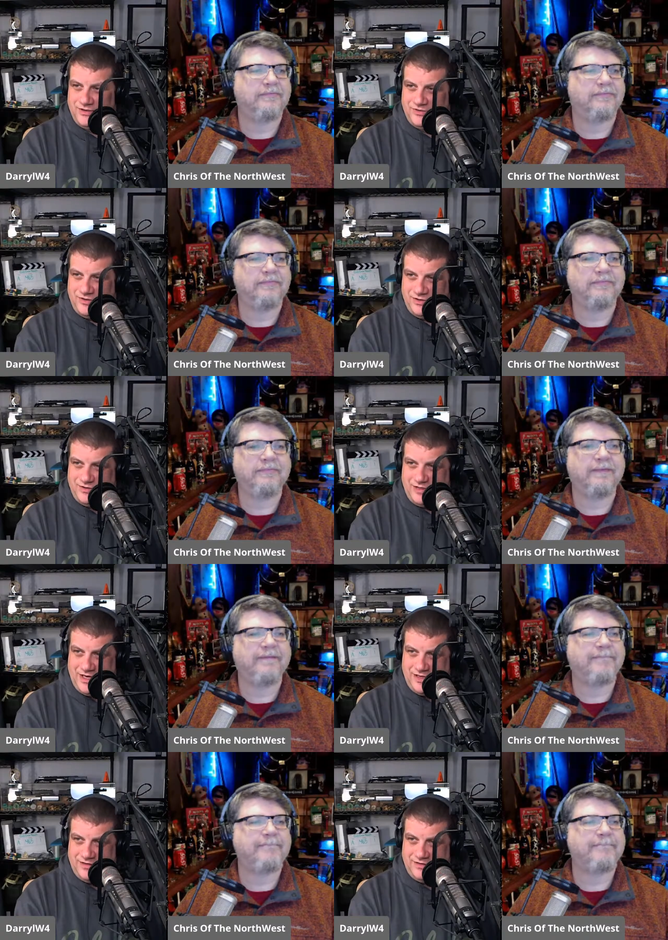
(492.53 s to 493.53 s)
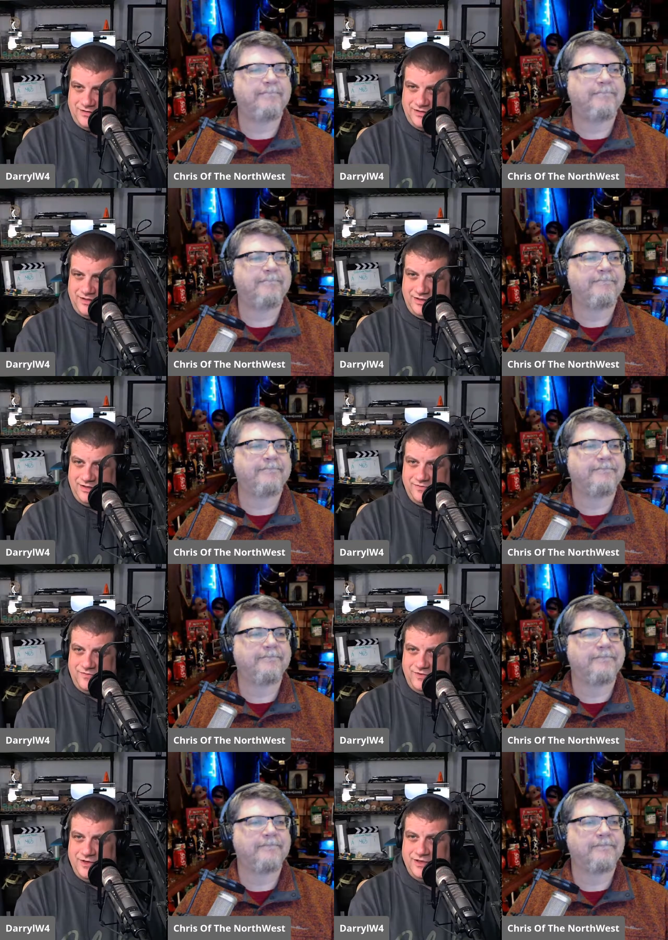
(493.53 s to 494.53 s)
Speaker 1: So yeah, it's
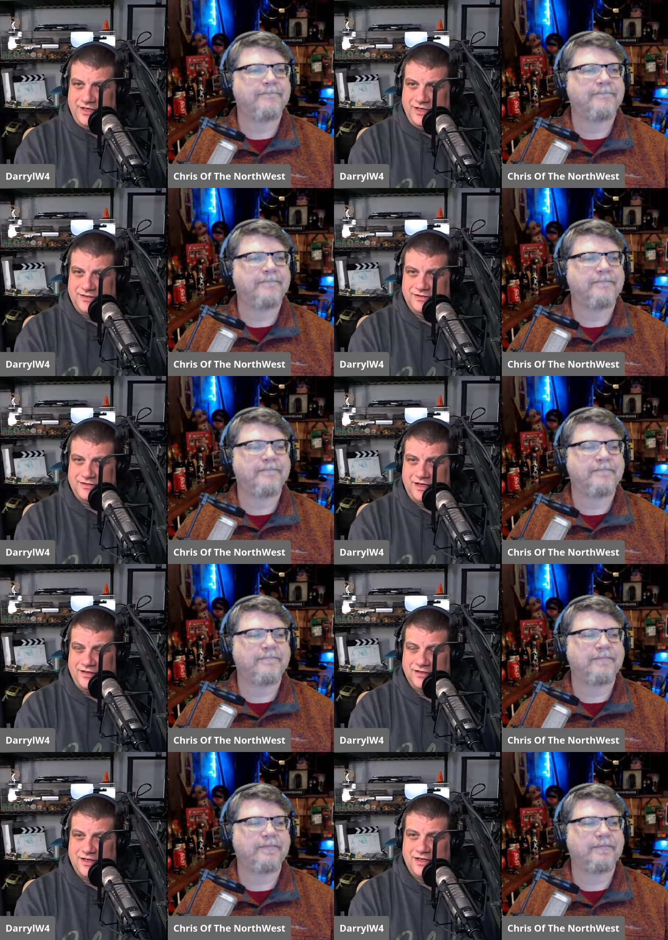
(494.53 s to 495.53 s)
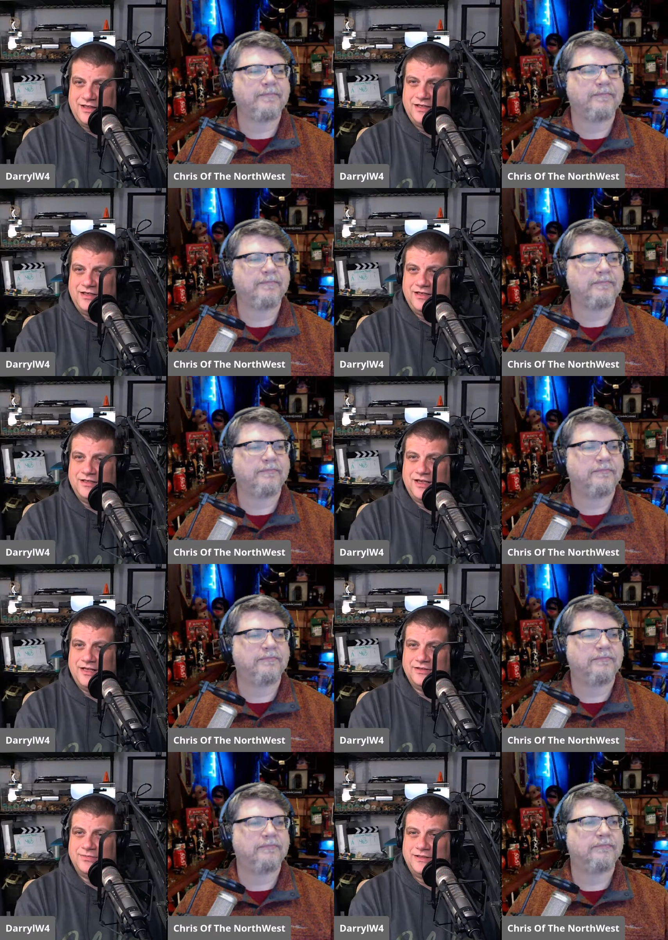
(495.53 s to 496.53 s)
very nice. I like the
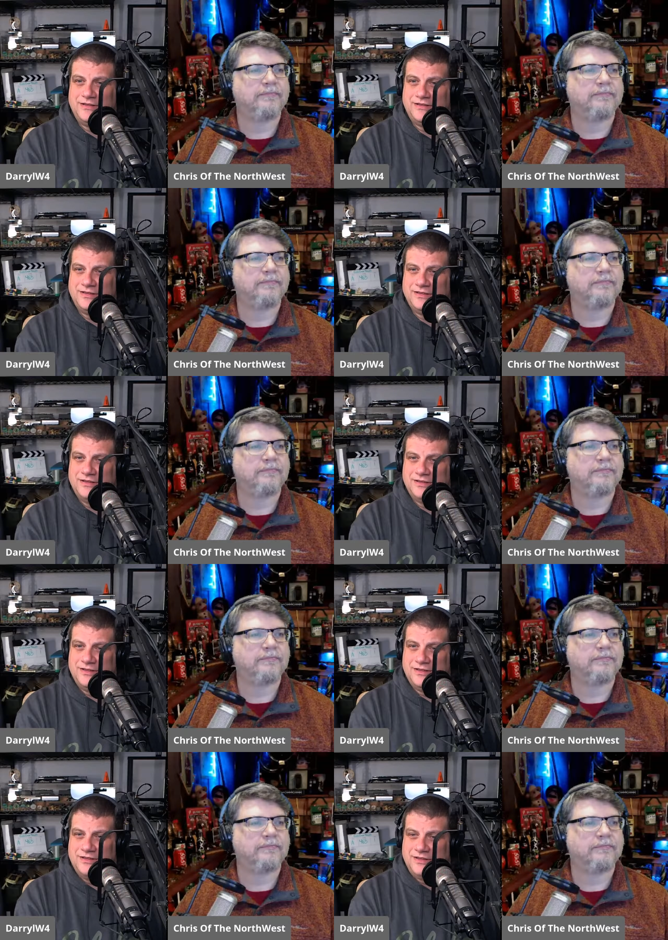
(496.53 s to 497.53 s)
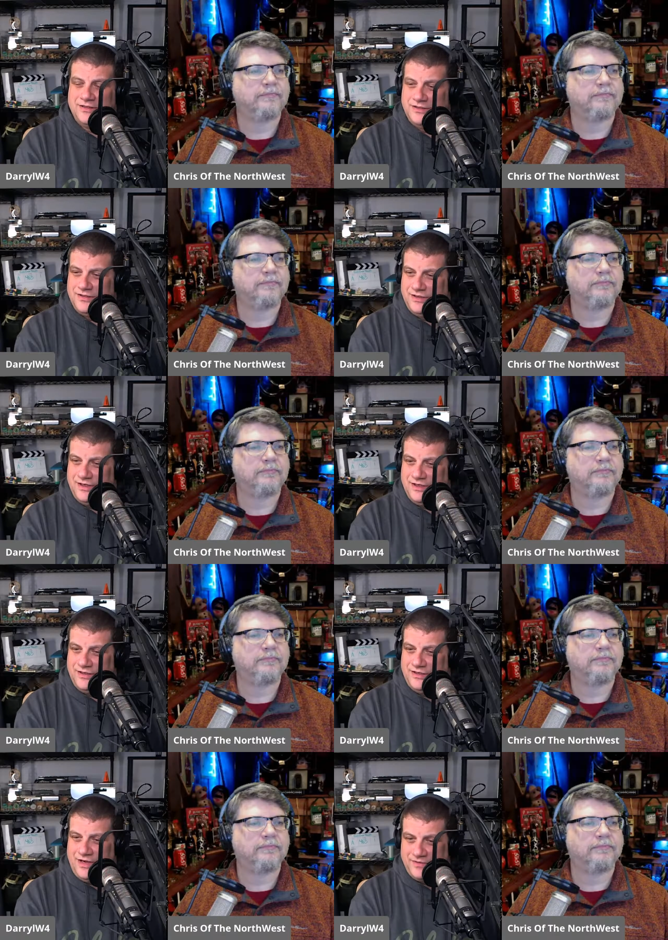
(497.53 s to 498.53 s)
enhancements.
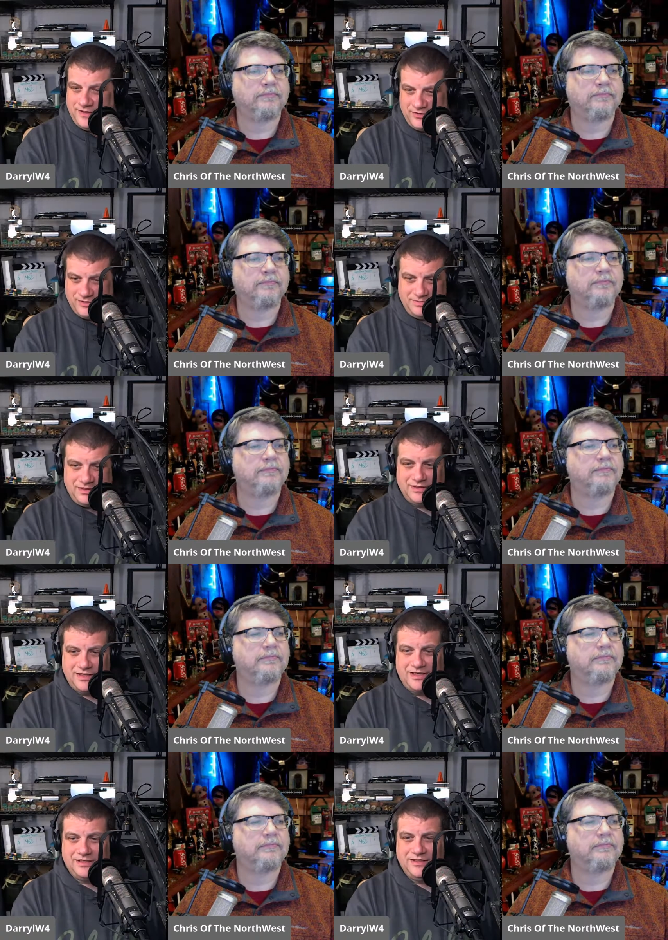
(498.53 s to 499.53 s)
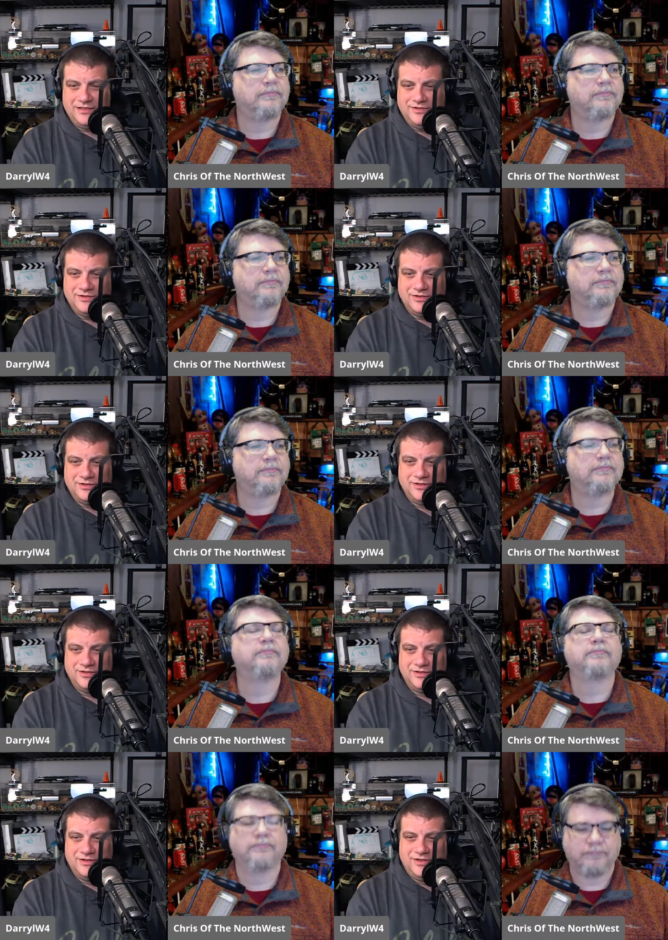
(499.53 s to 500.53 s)
Uh, definitely going to be a lot easier
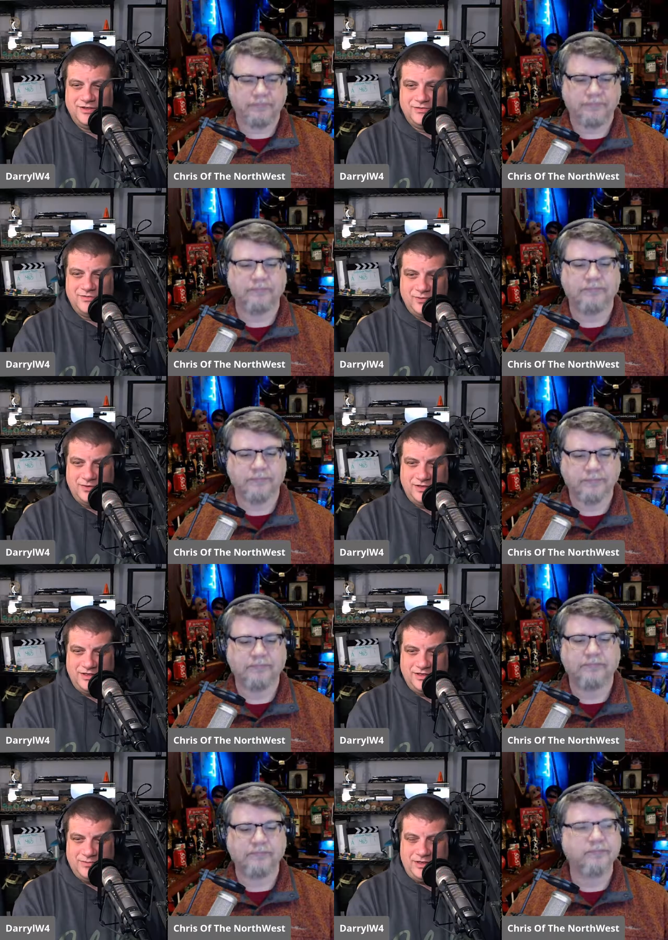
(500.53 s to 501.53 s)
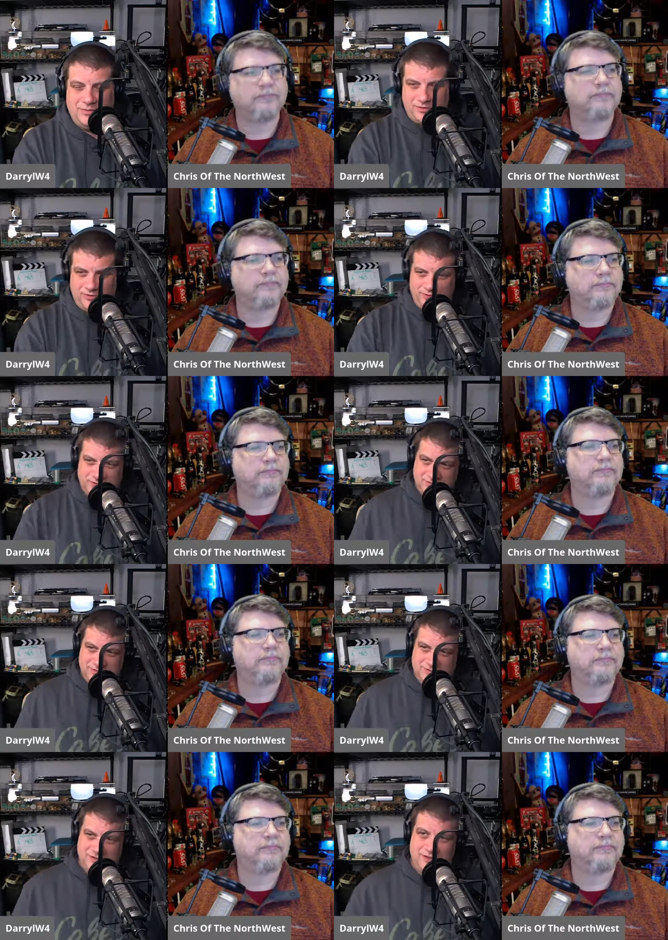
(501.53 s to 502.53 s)
for the uh, people
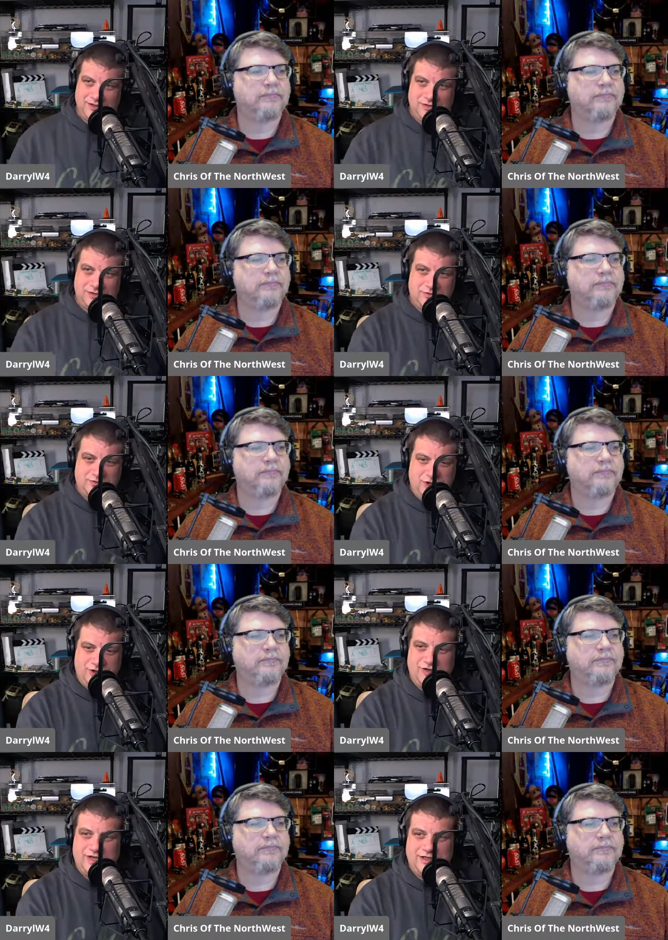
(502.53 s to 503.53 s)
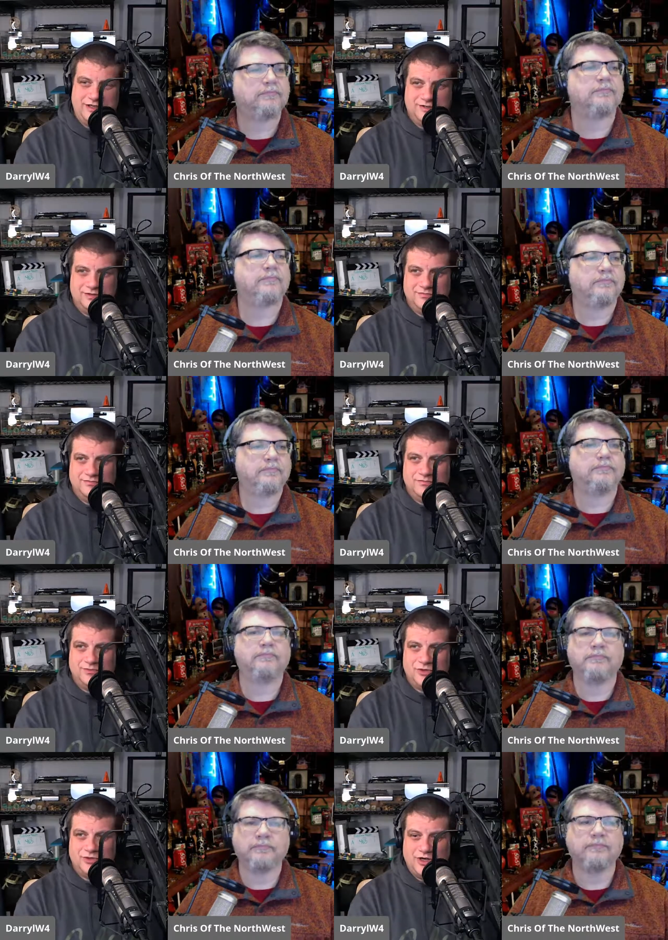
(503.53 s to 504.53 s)
uh, just getting
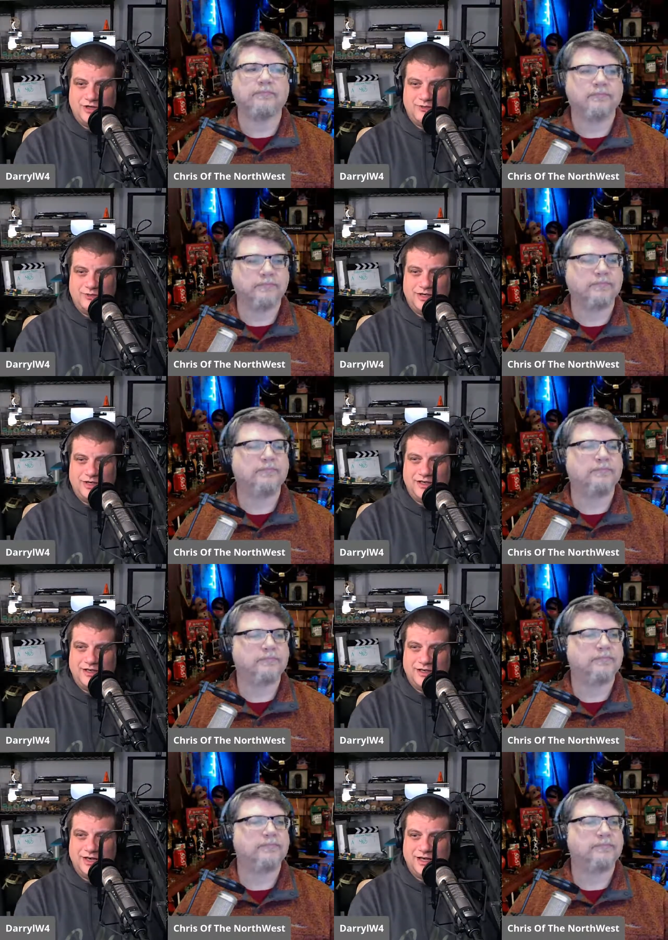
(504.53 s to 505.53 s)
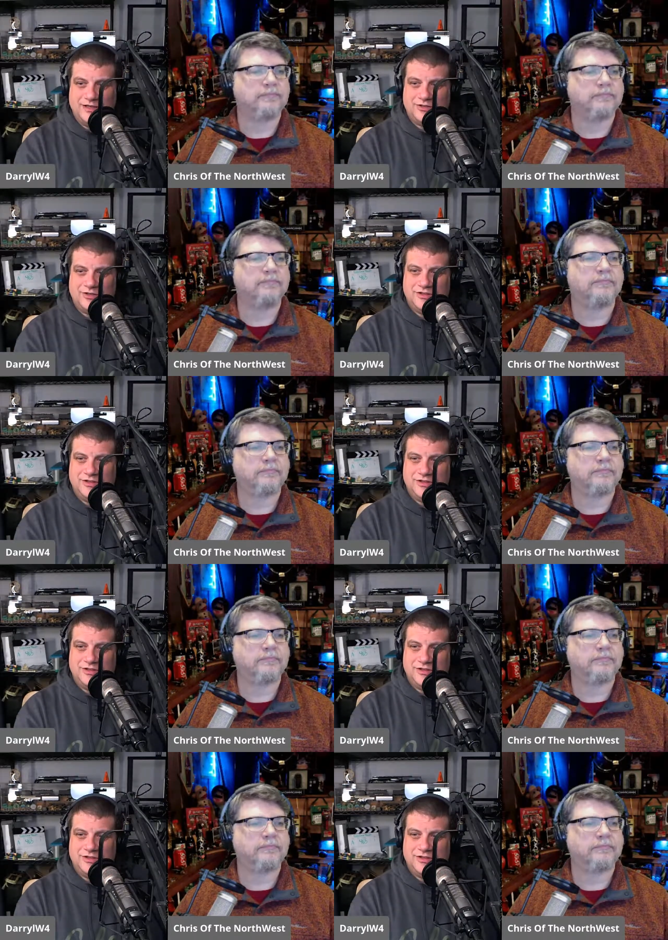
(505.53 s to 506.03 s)
started mm with hiding in cache,